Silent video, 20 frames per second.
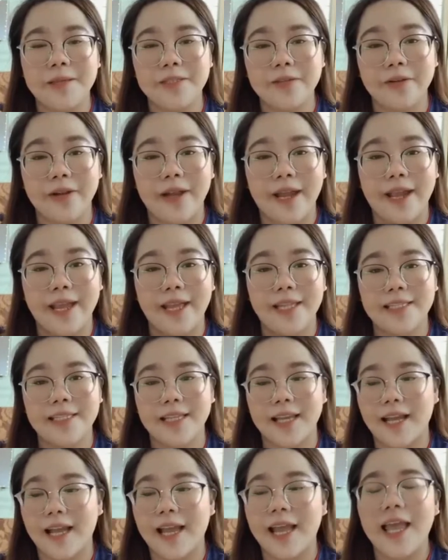Pastor
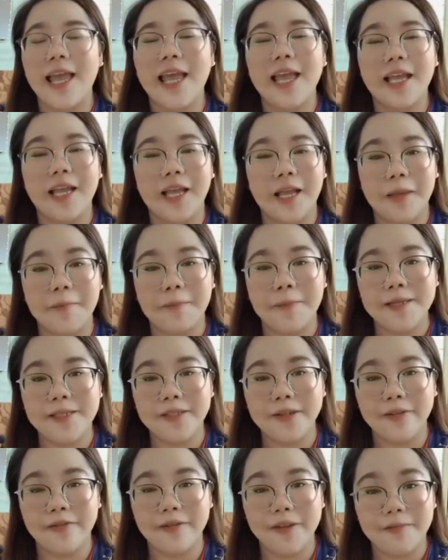Ryan's, kay
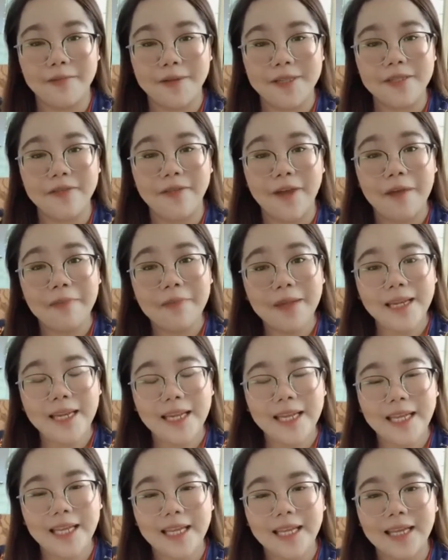Pastor Vimon's
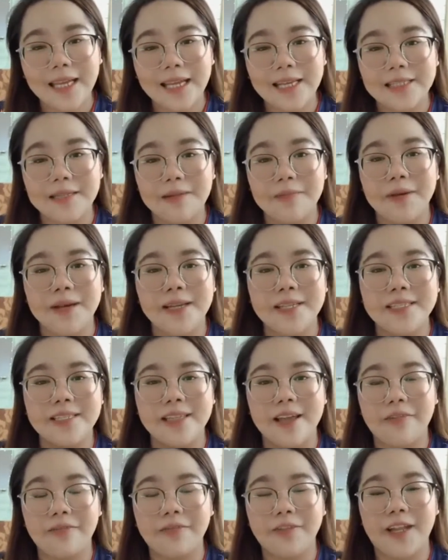family, kag sa mga
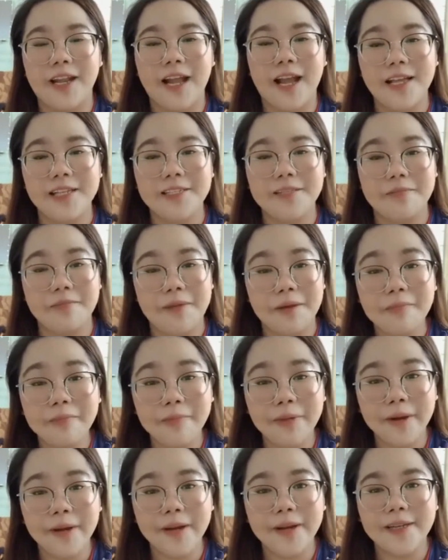staff dara, kag sa
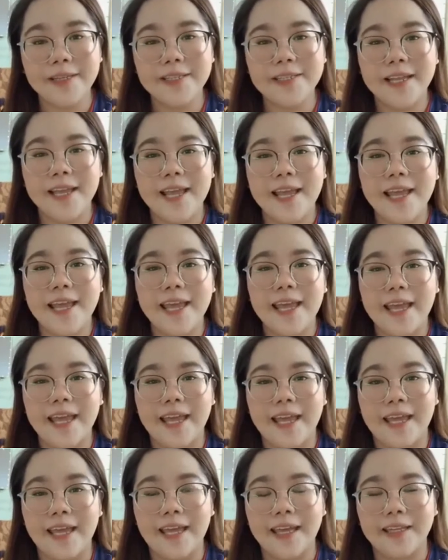members,
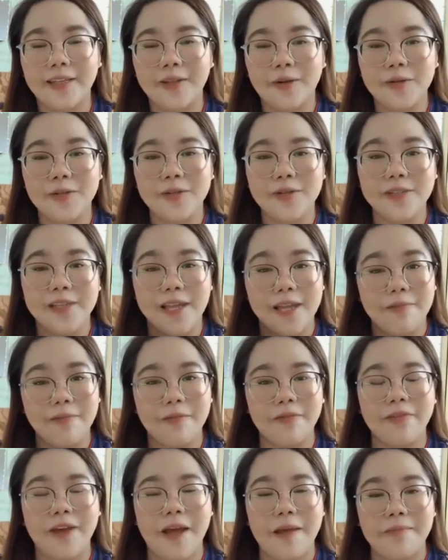and also sa
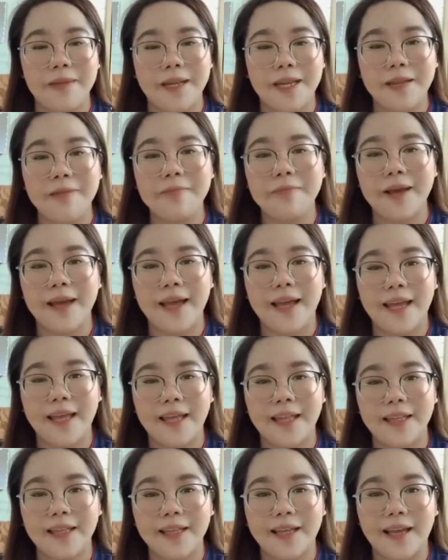imo family
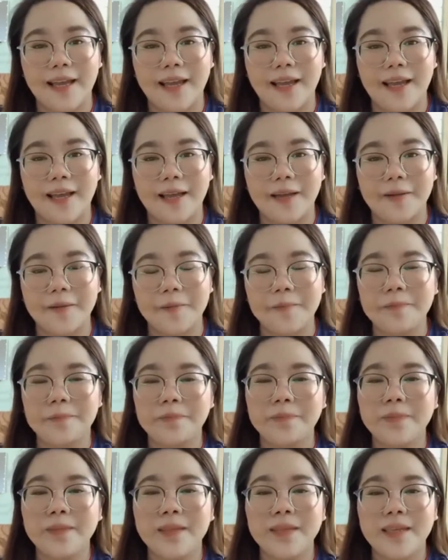man, kag
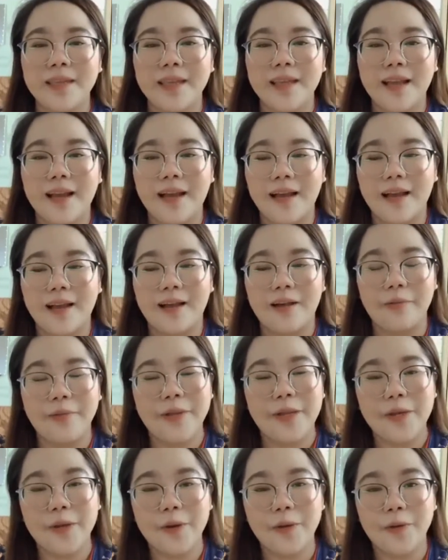
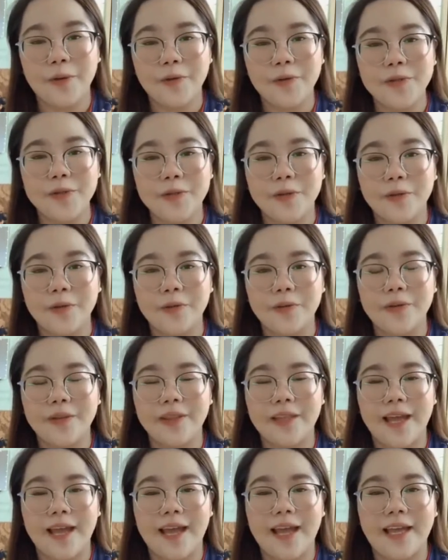we know also
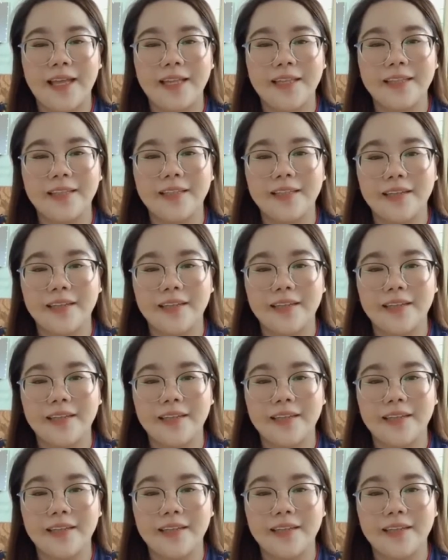that